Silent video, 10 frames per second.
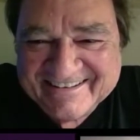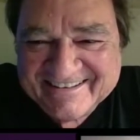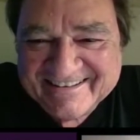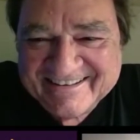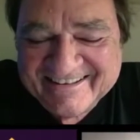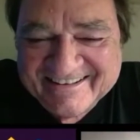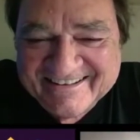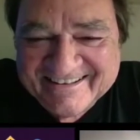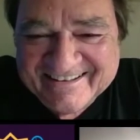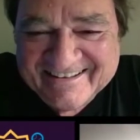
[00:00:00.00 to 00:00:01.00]

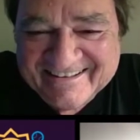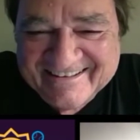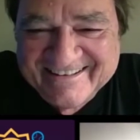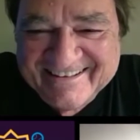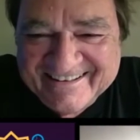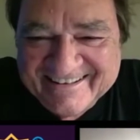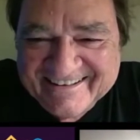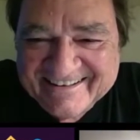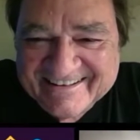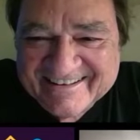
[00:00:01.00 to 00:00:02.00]

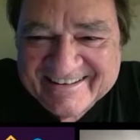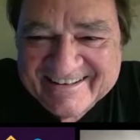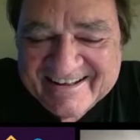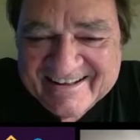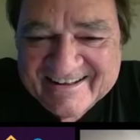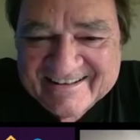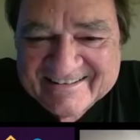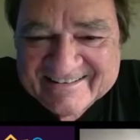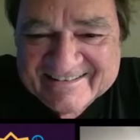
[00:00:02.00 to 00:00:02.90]
No words are spoken by the person on screen.